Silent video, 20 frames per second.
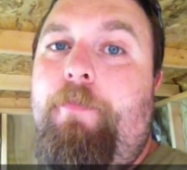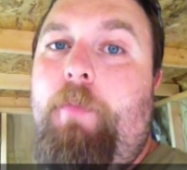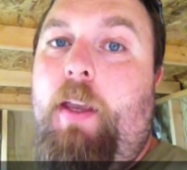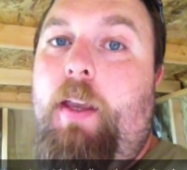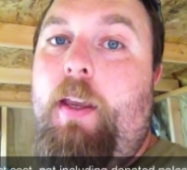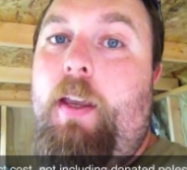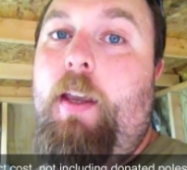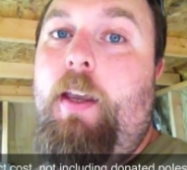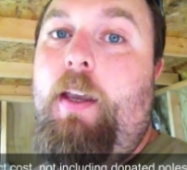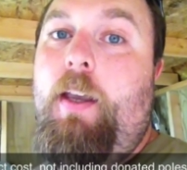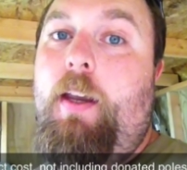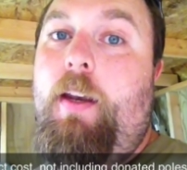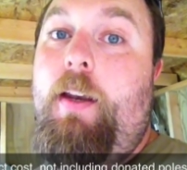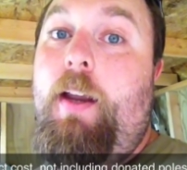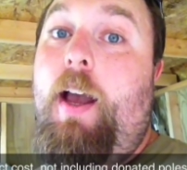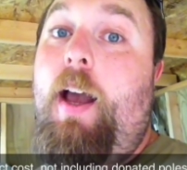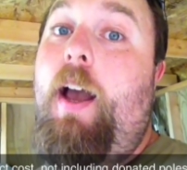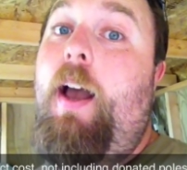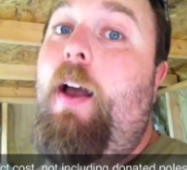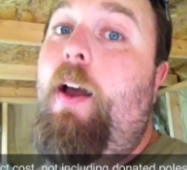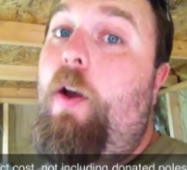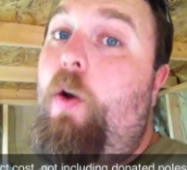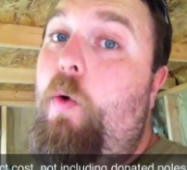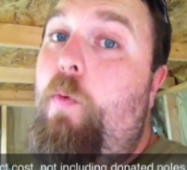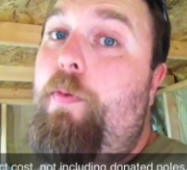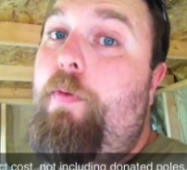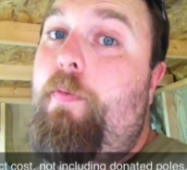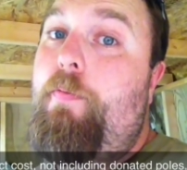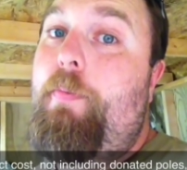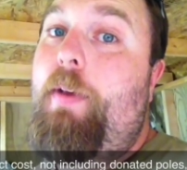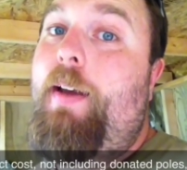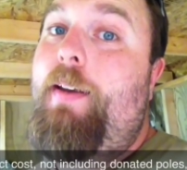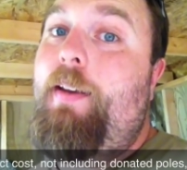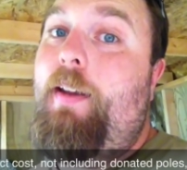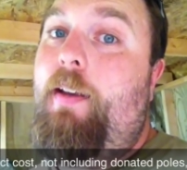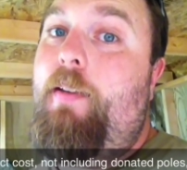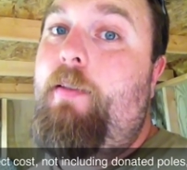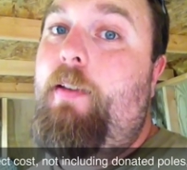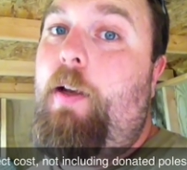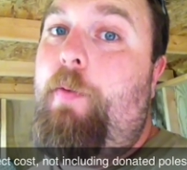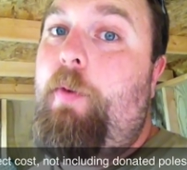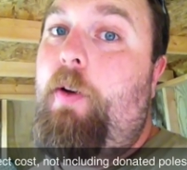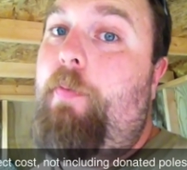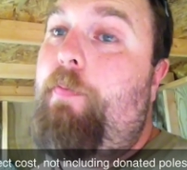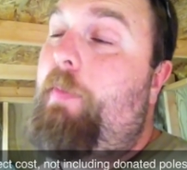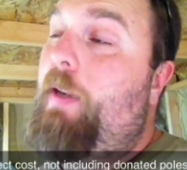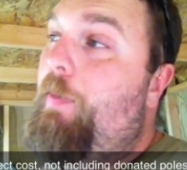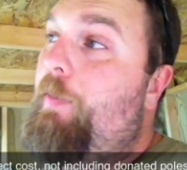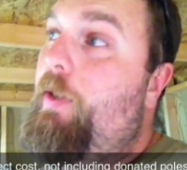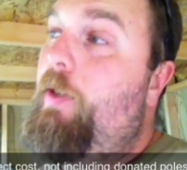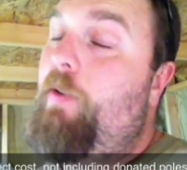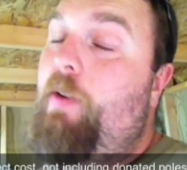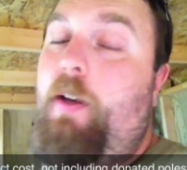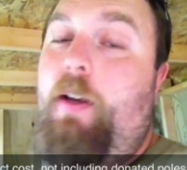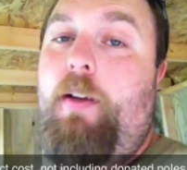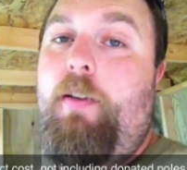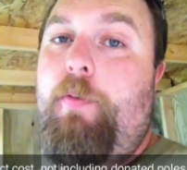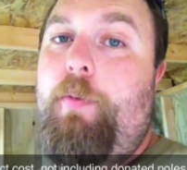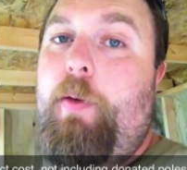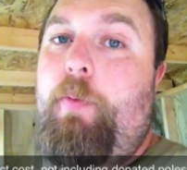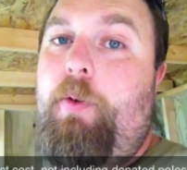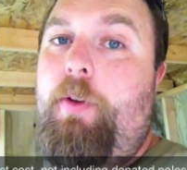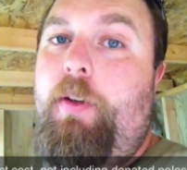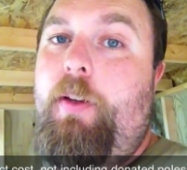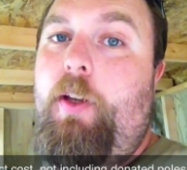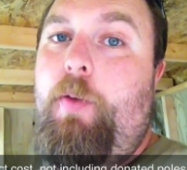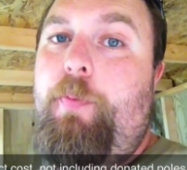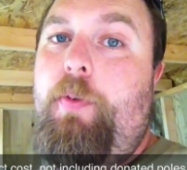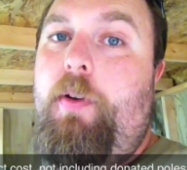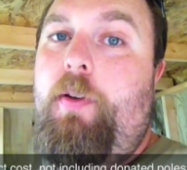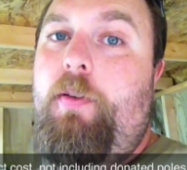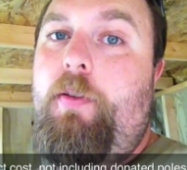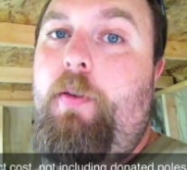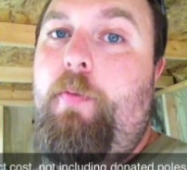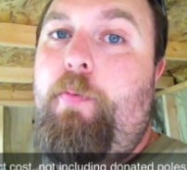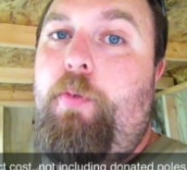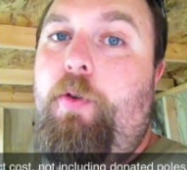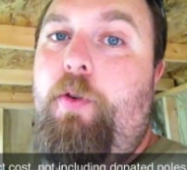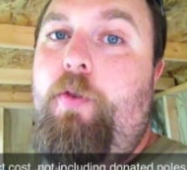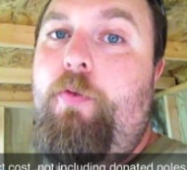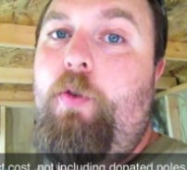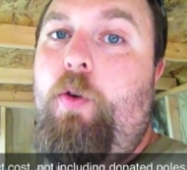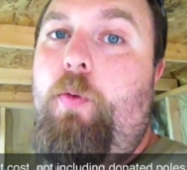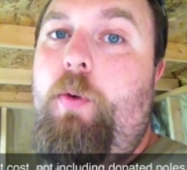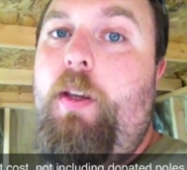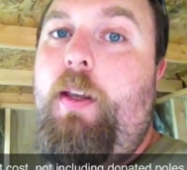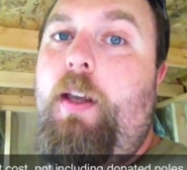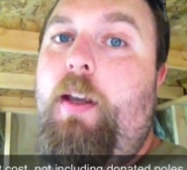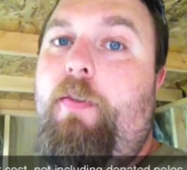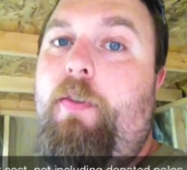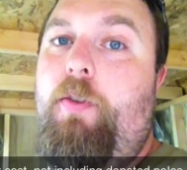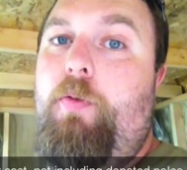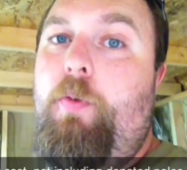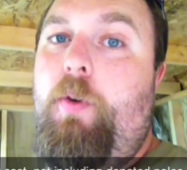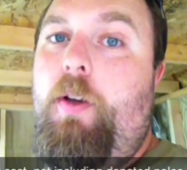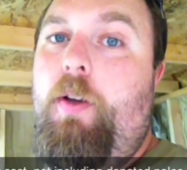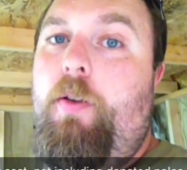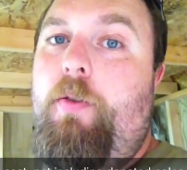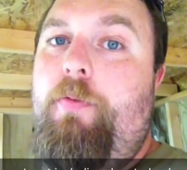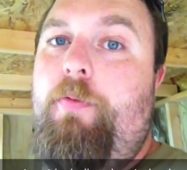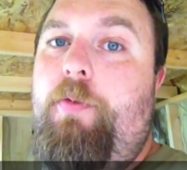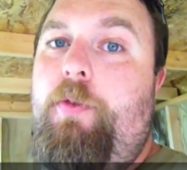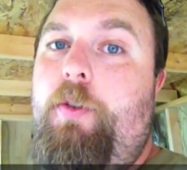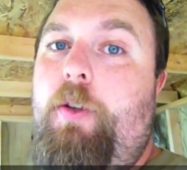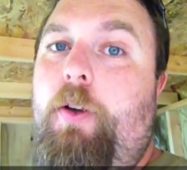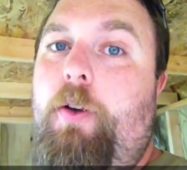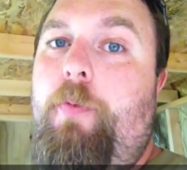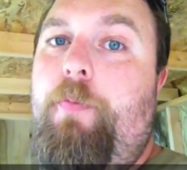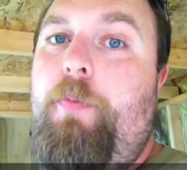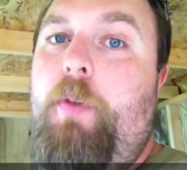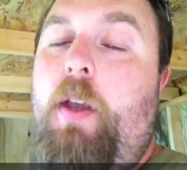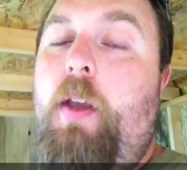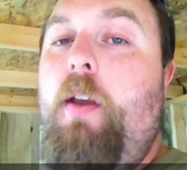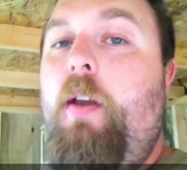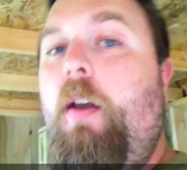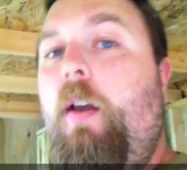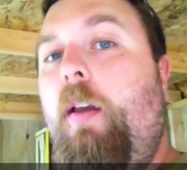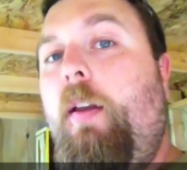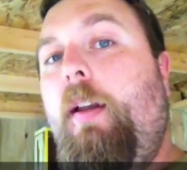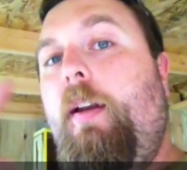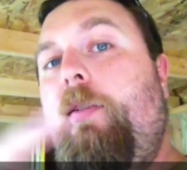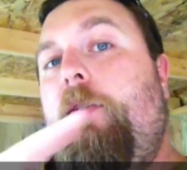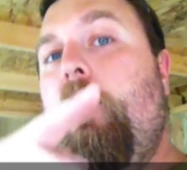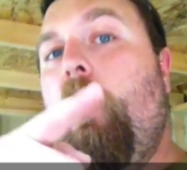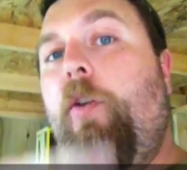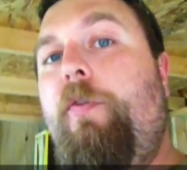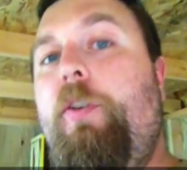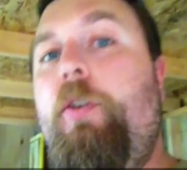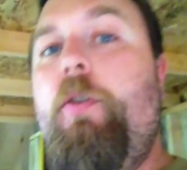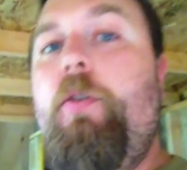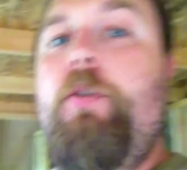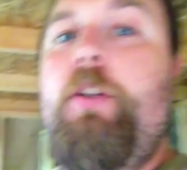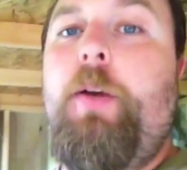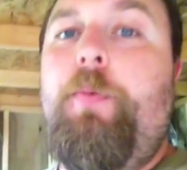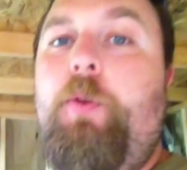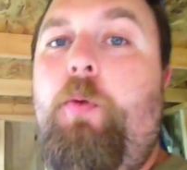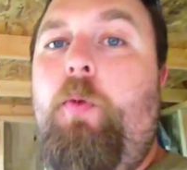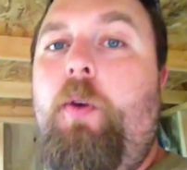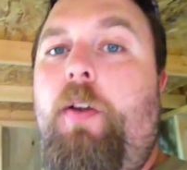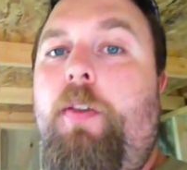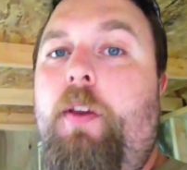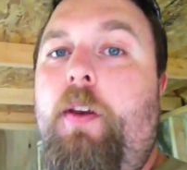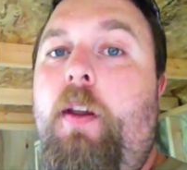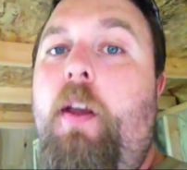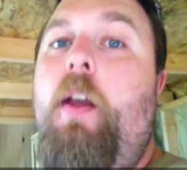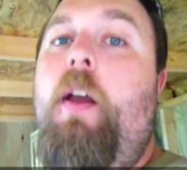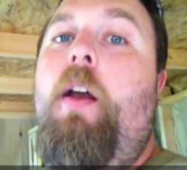And I hope by next summer, maybe you guys will be able to help us improve what we have as well. So let us know if you do something with it.